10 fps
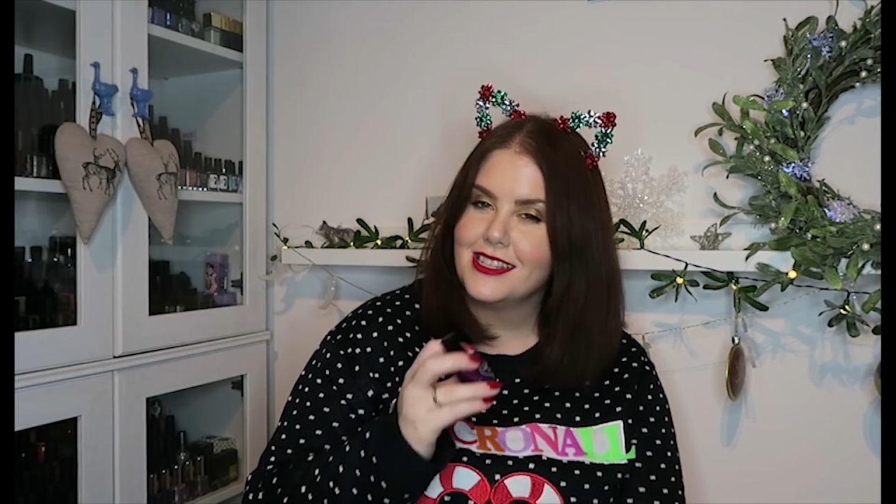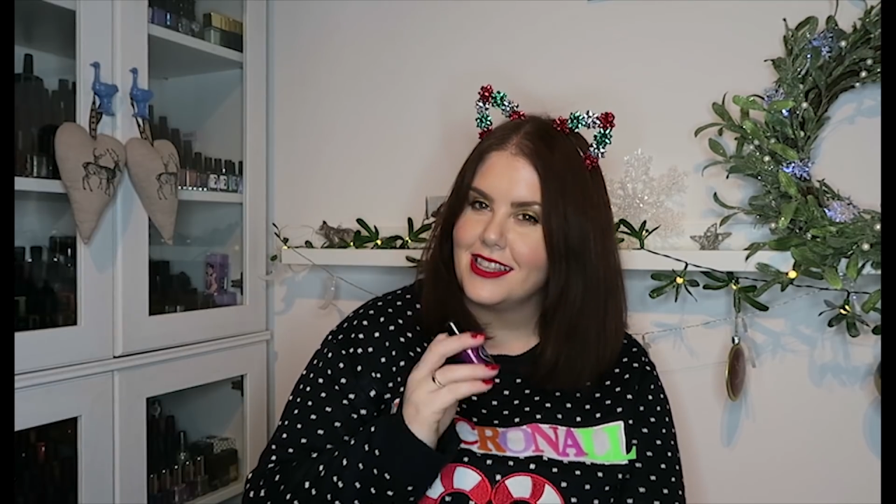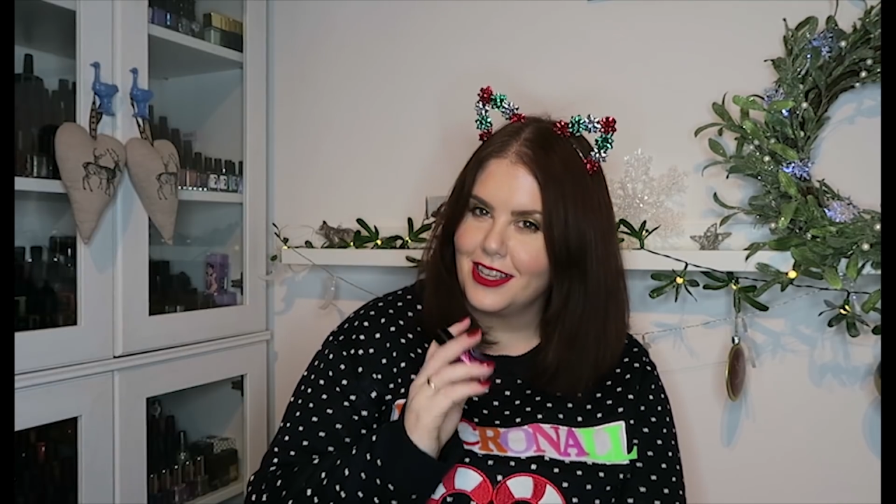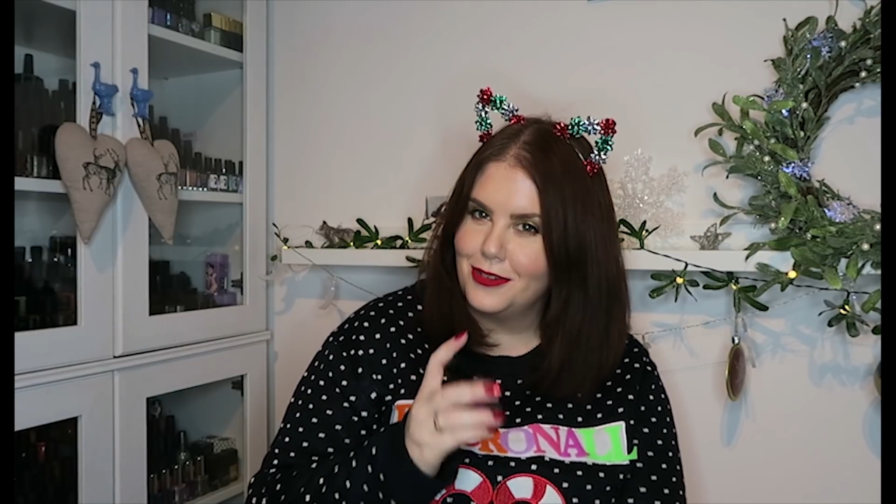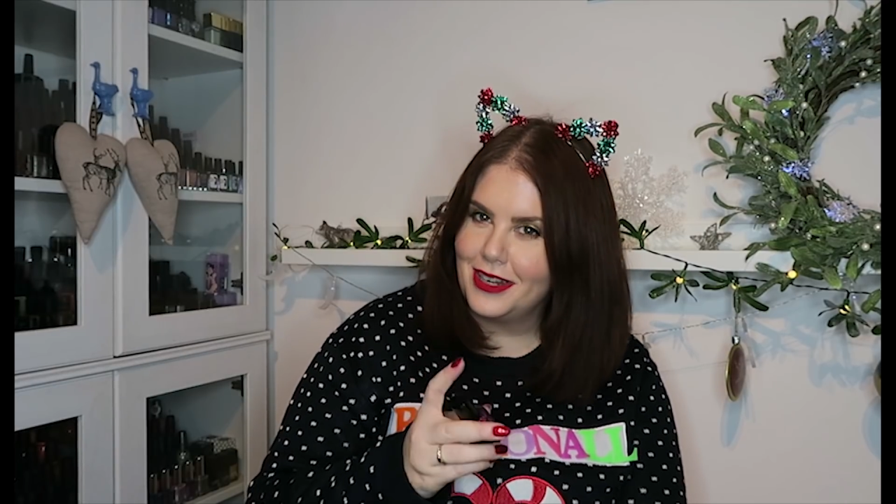
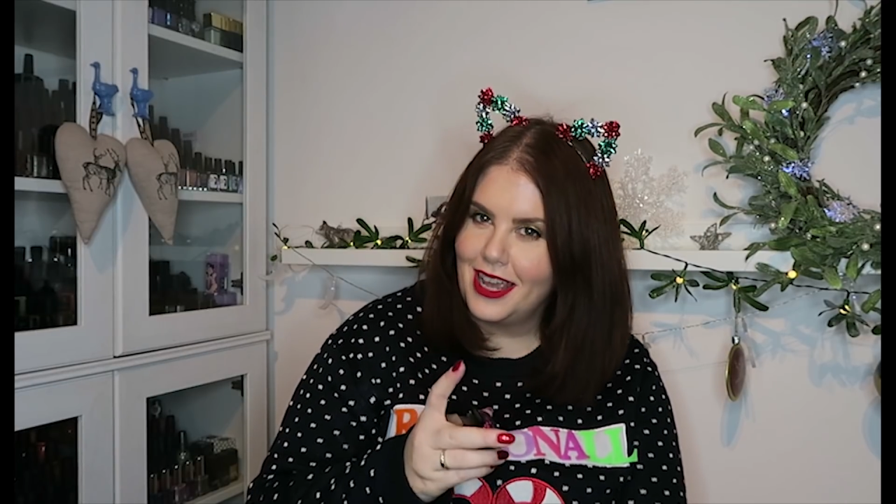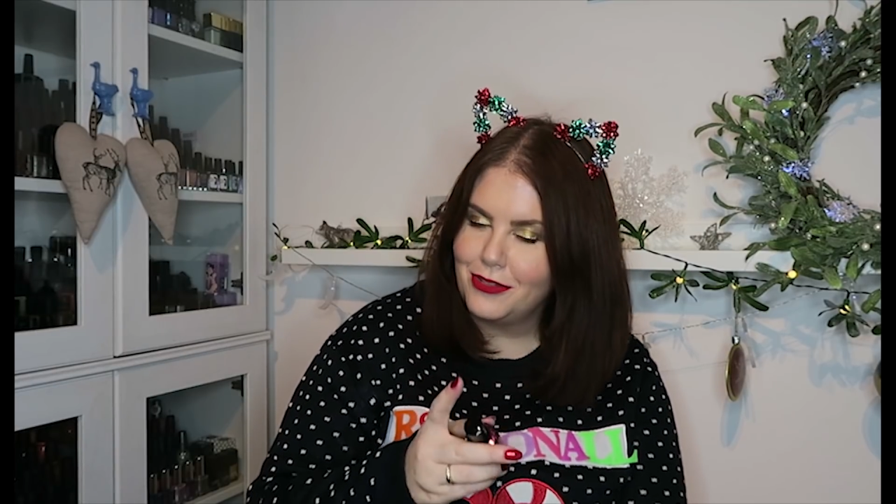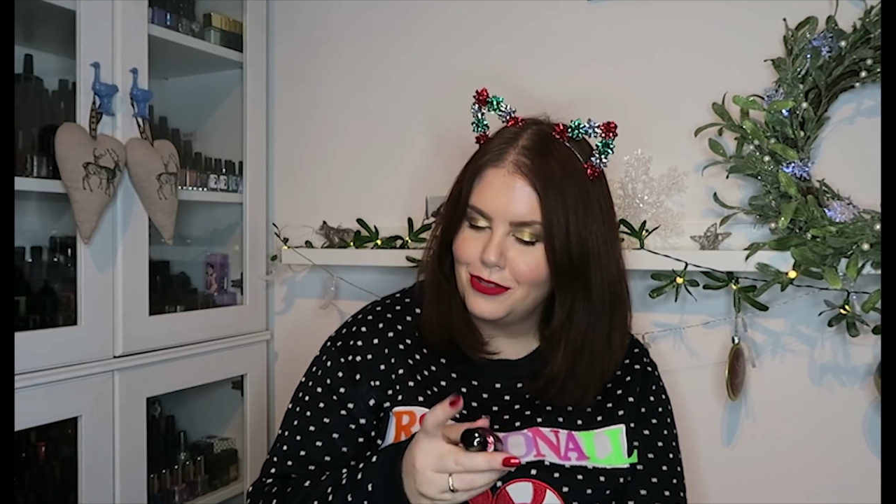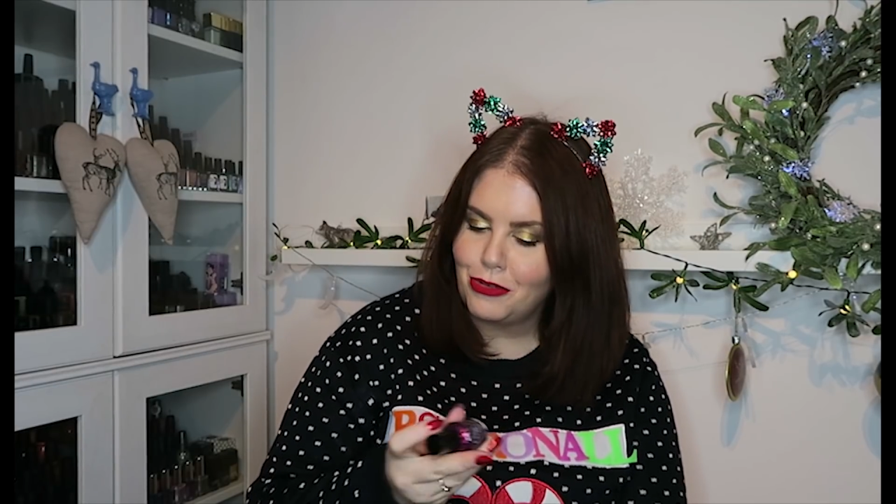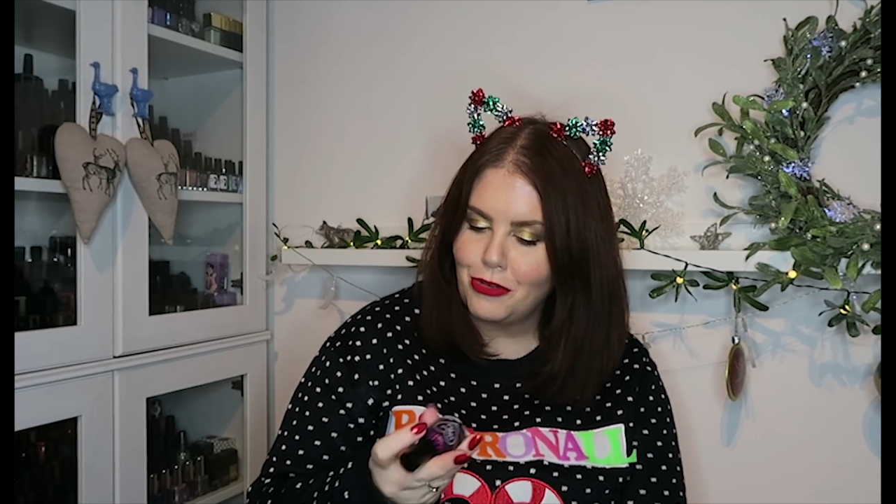because I can only
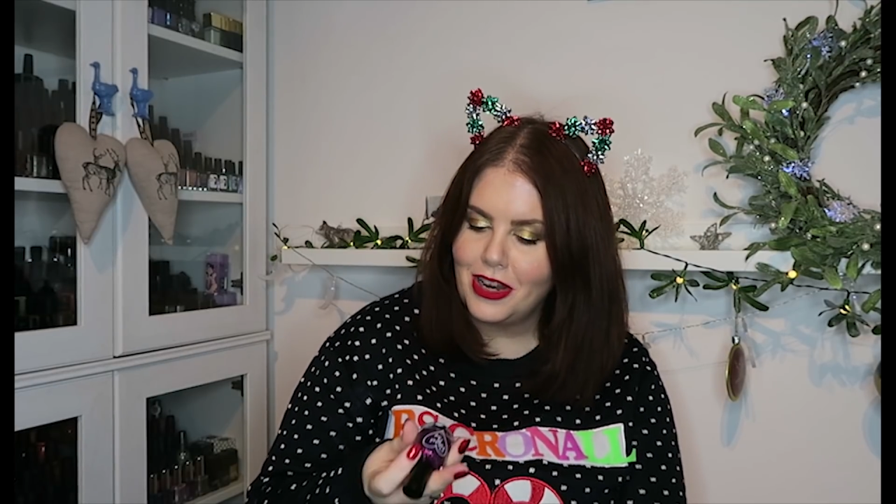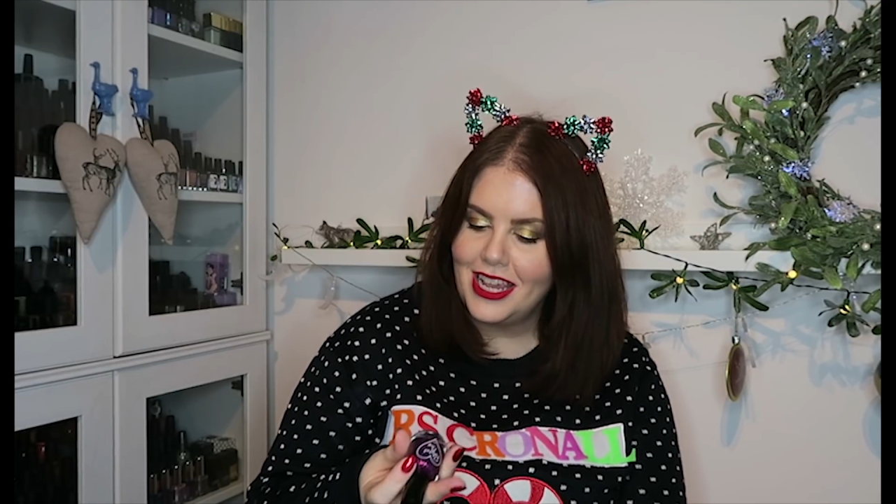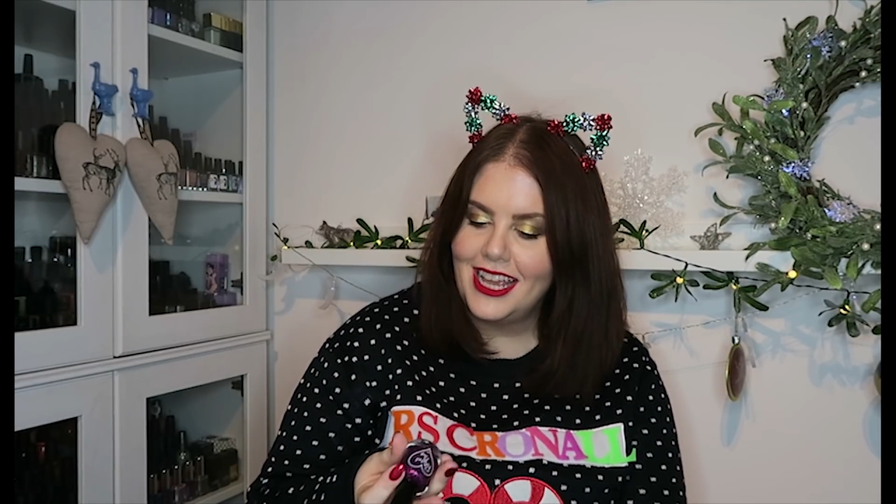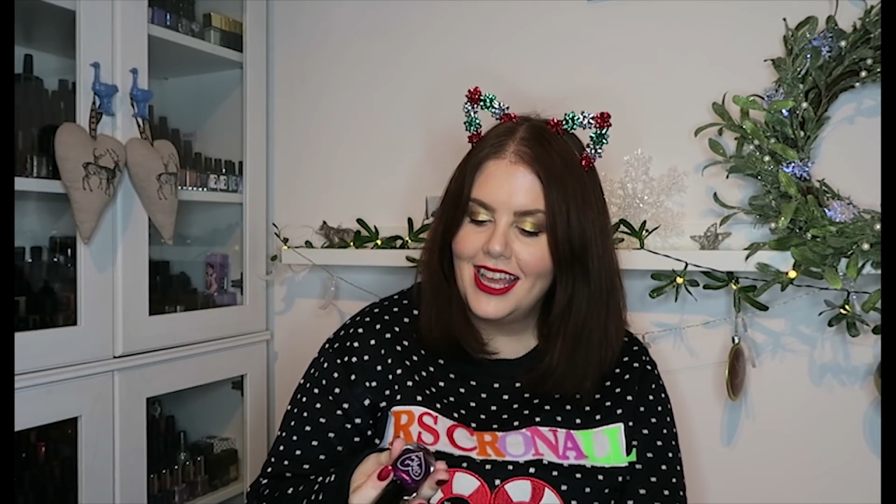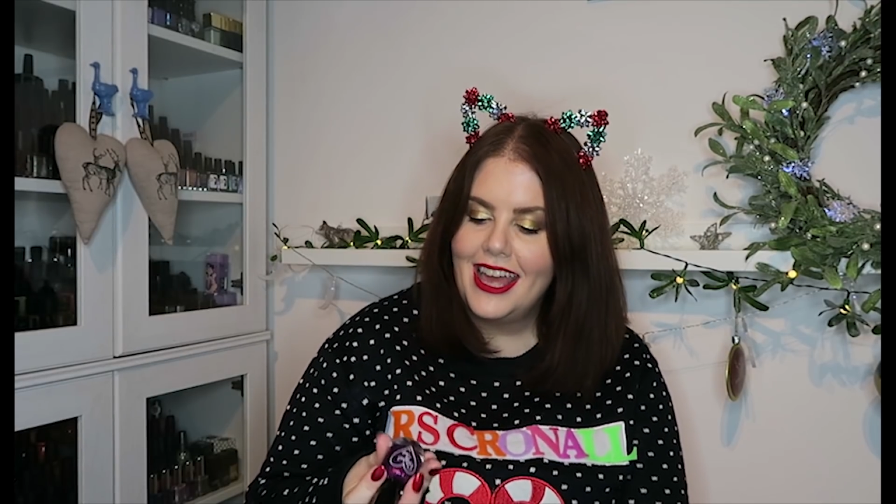have
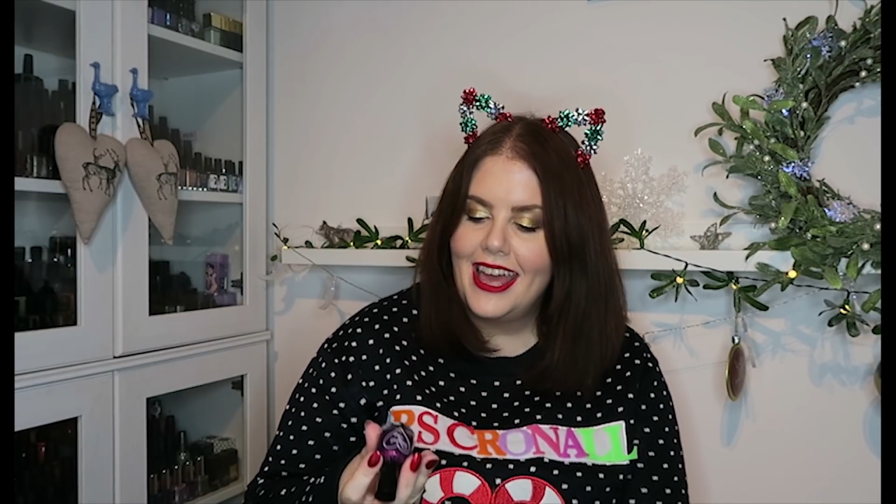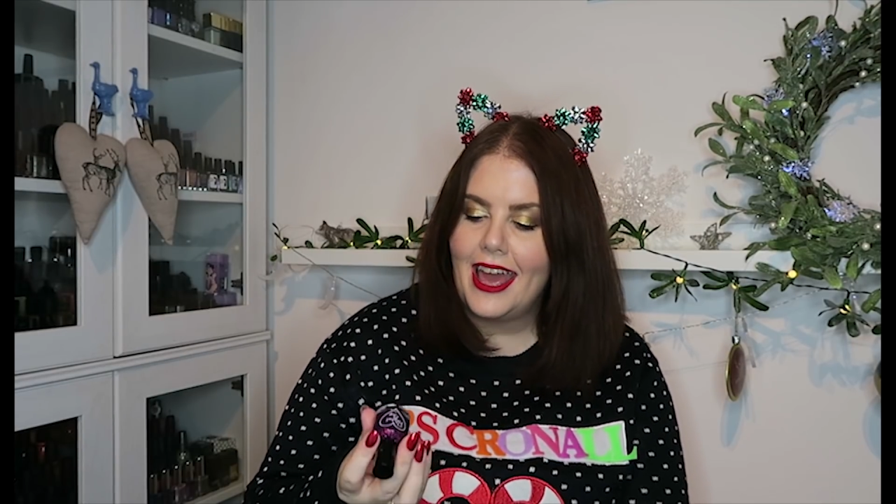3,